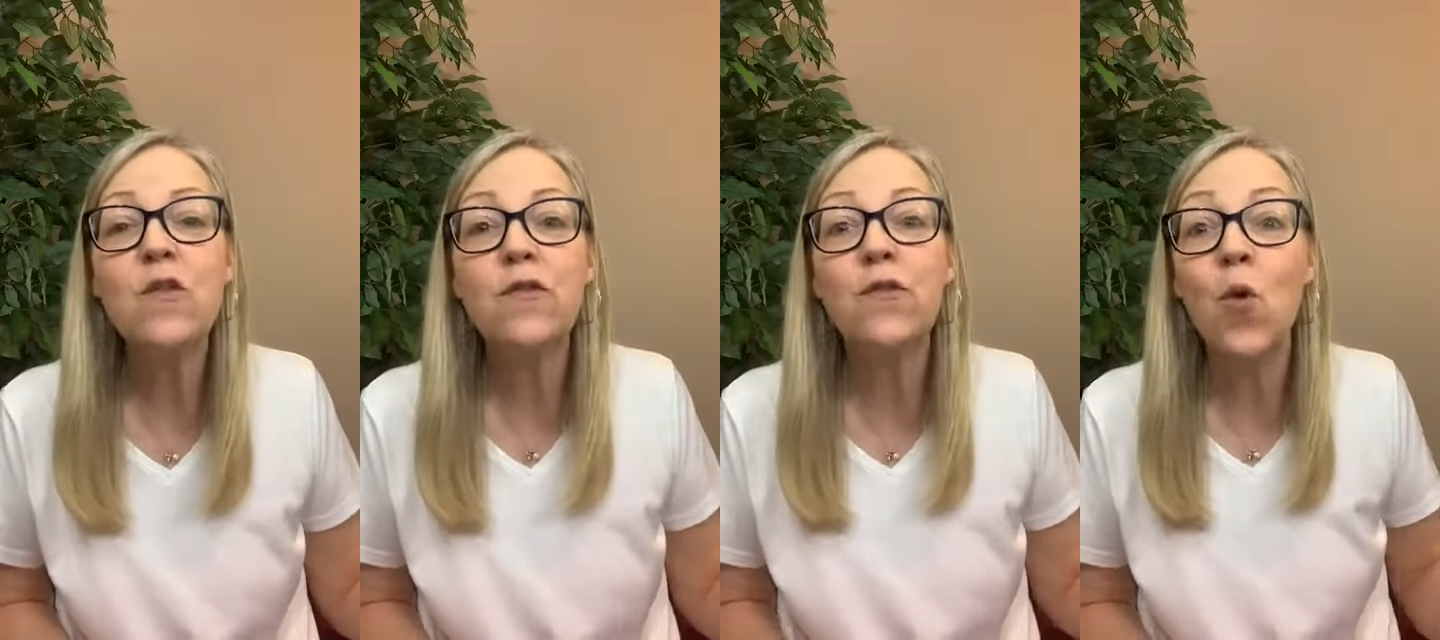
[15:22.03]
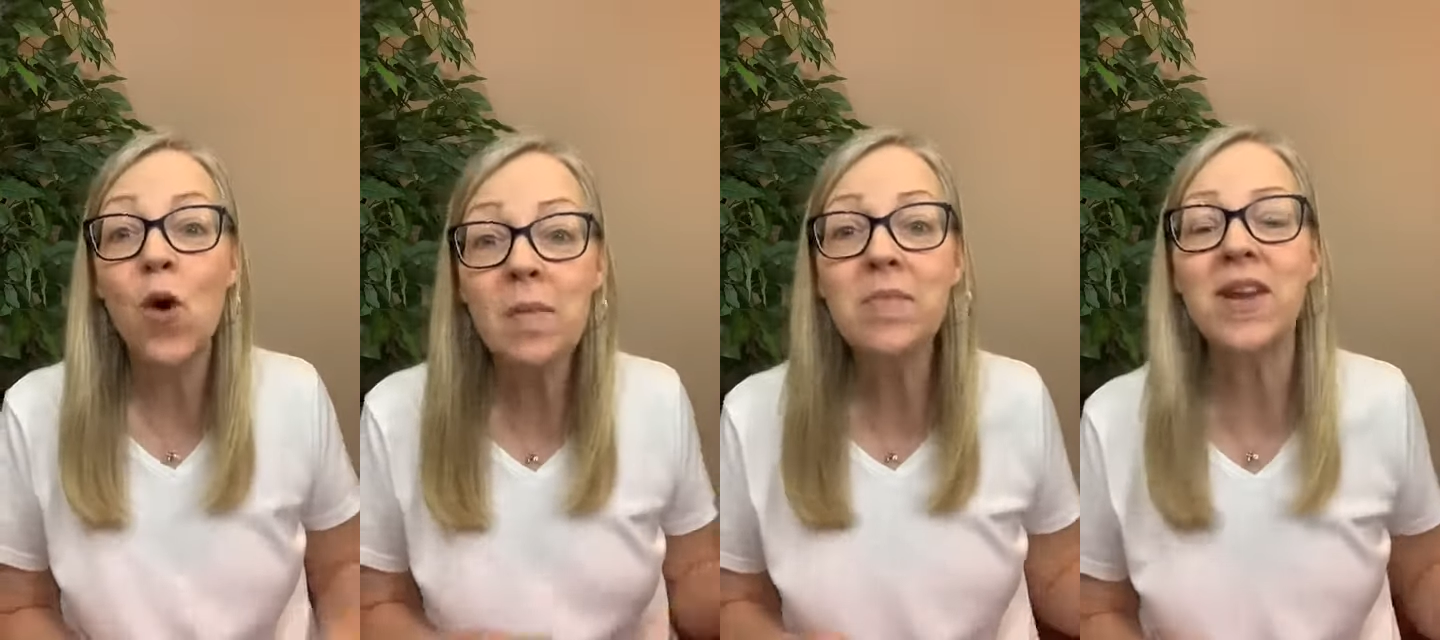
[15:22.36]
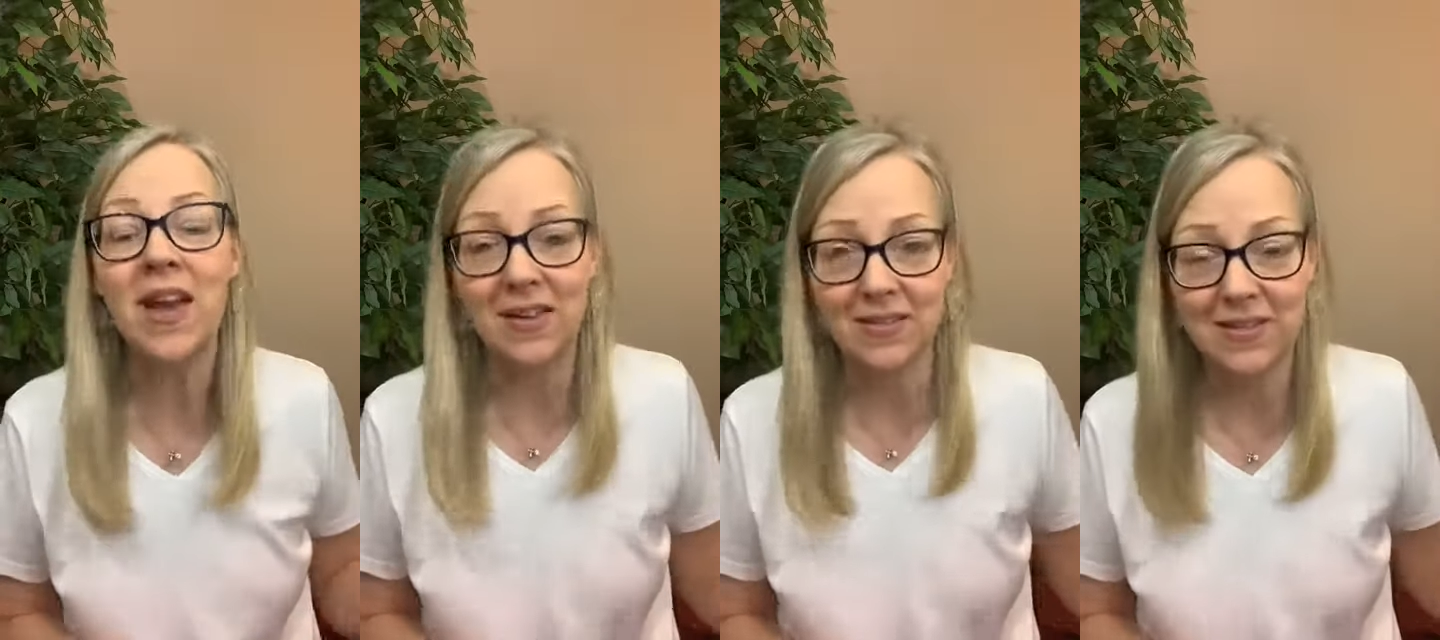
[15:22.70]
formed
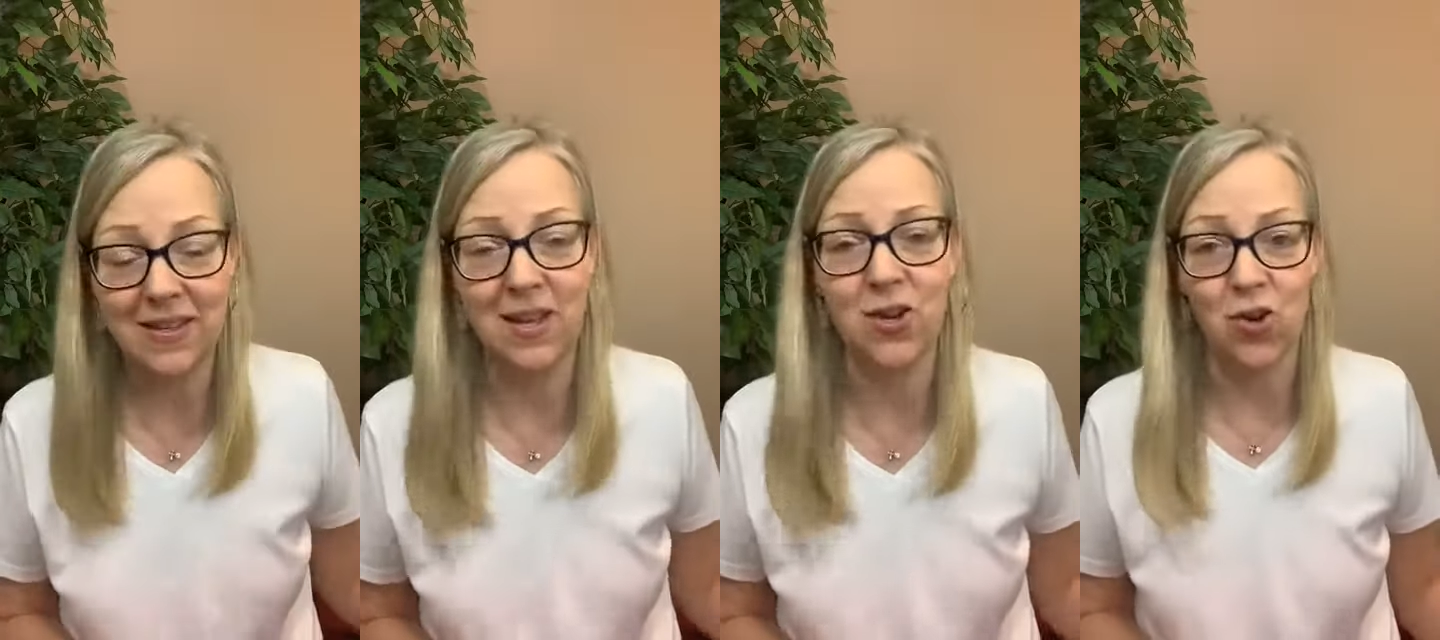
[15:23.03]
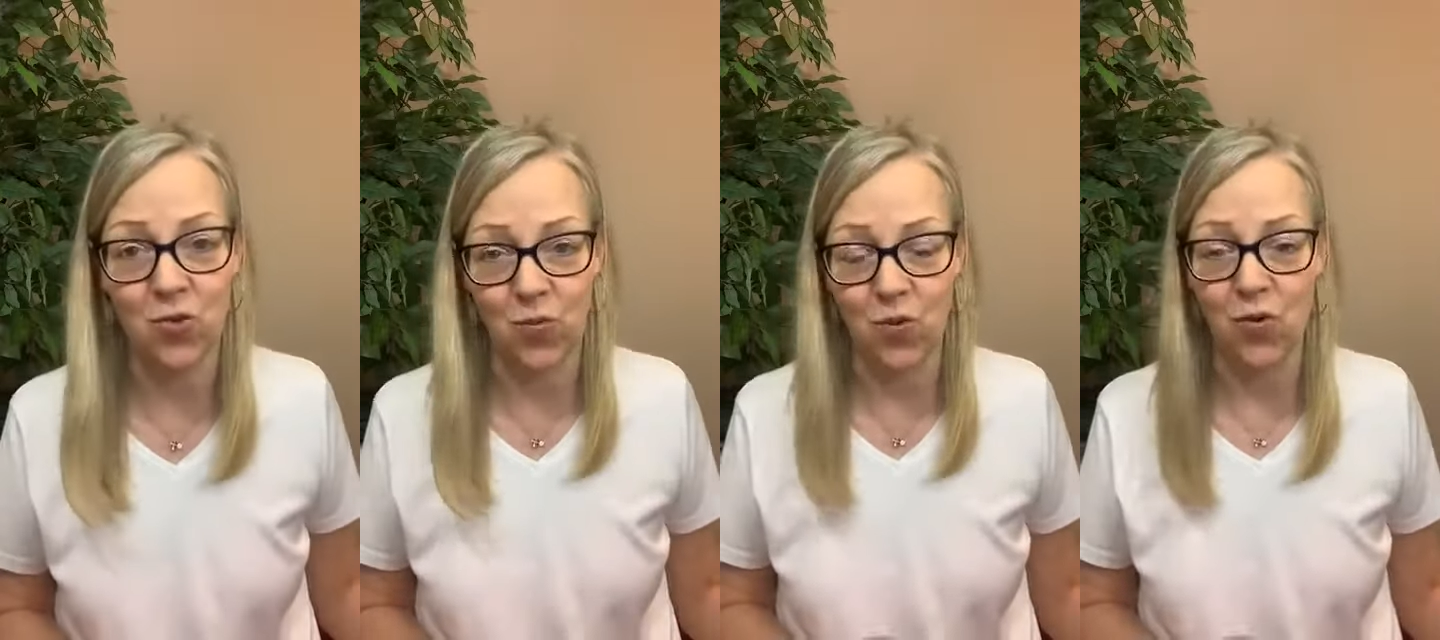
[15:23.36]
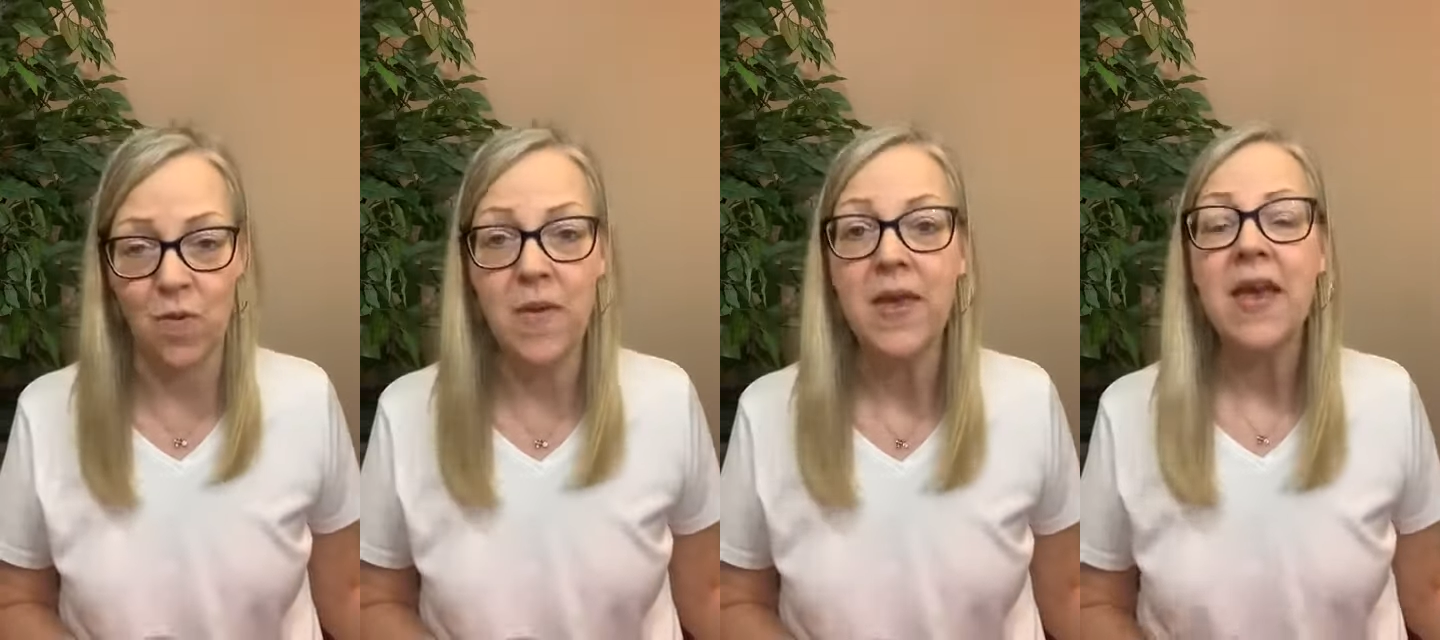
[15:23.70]
us in her
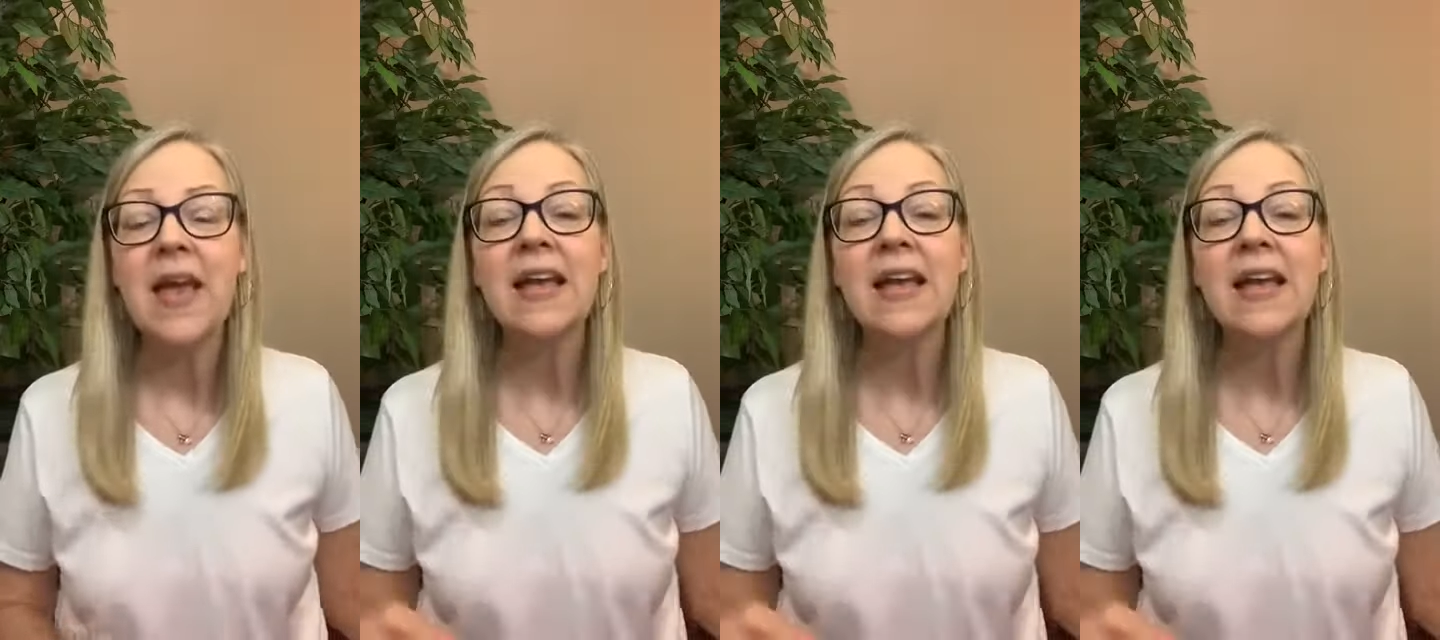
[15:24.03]
womb.